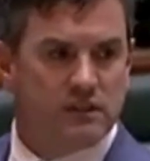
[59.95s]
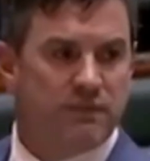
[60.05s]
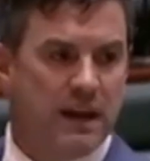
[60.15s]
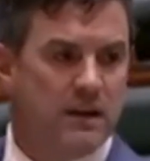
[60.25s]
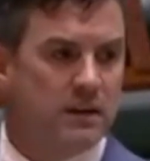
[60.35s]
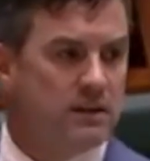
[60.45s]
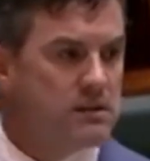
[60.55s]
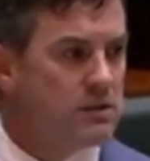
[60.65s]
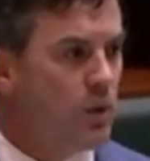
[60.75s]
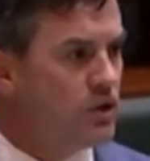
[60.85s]

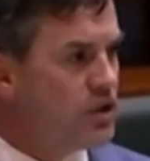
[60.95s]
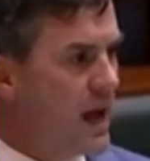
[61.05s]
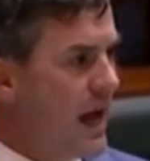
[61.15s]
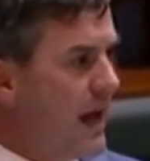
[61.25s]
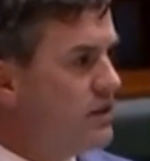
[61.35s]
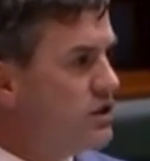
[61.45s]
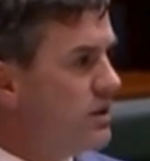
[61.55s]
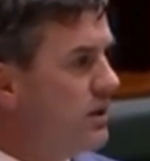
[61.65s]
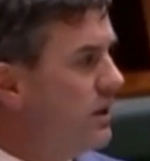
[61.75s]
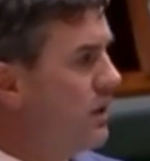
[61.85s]
offenders were
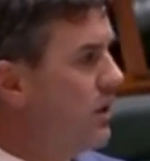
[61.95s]
charged